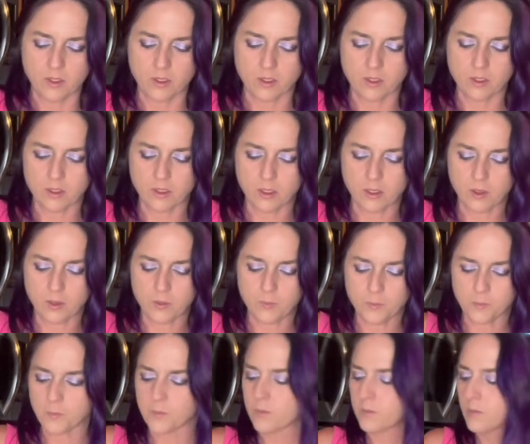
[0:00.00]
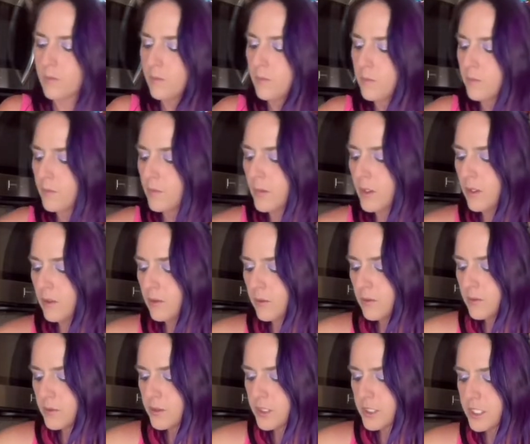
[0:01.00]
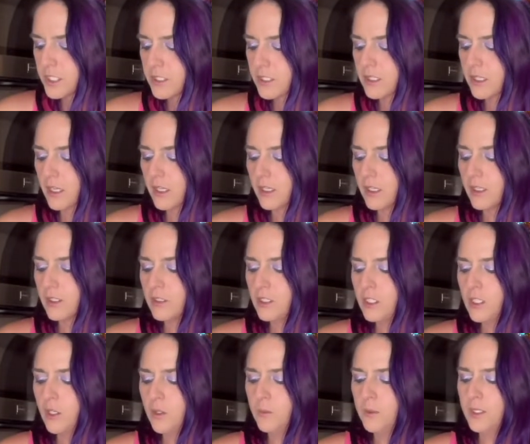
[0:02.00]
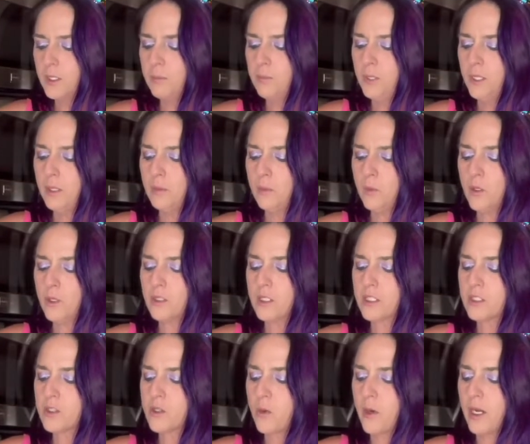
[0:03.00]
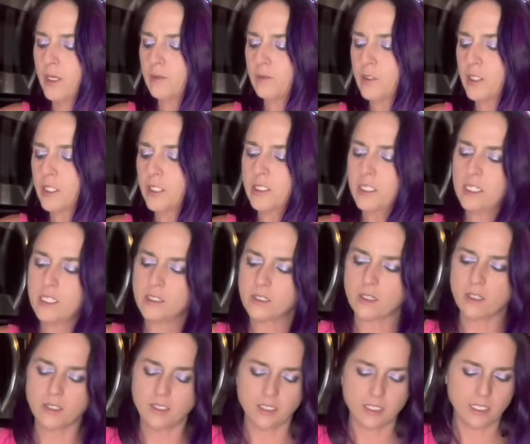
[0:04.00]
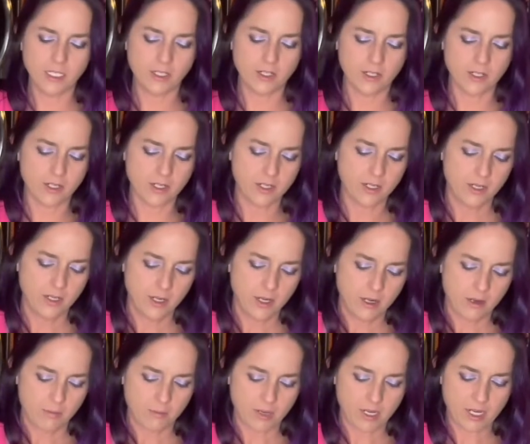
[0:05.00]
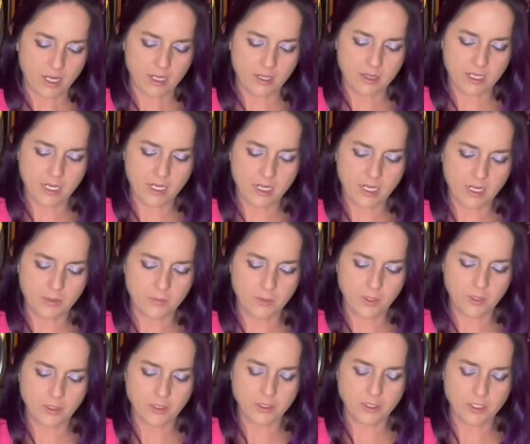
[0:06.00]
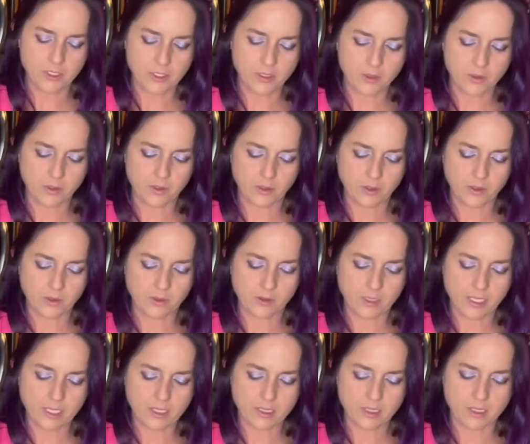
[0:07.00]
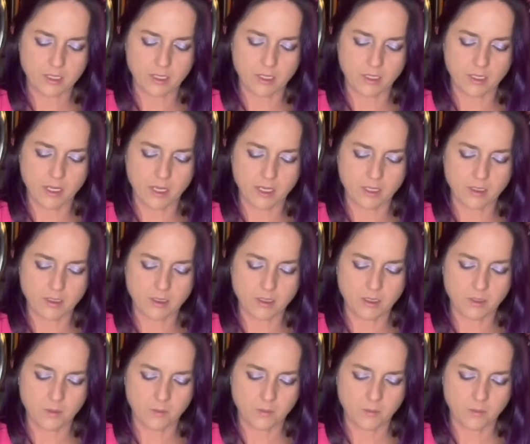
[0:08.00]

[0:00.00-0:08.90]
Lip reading: So we're just gonna, you don't want to put more than 12 cookies on here, but I think I'm going to do a little less than that.